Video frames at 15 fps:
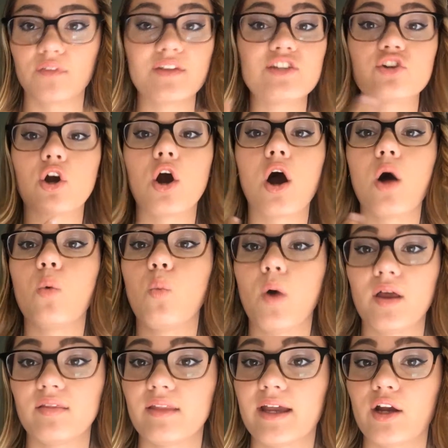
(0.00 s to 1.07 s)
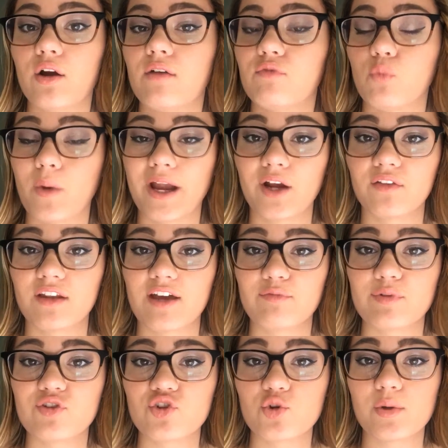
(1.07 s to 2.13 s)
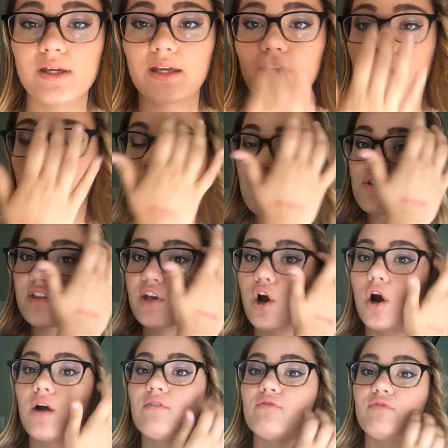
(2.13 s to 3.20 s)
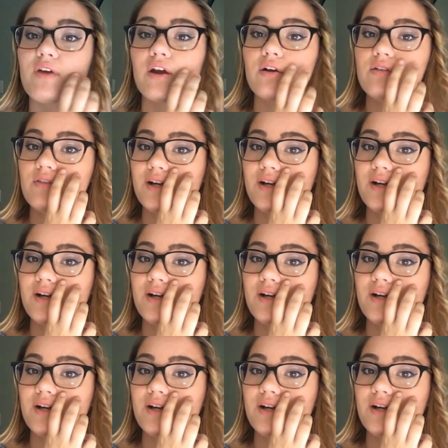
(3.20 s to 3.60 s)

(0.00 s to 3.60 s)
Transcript: These are all one layer of wear that I've been doing. So they are very,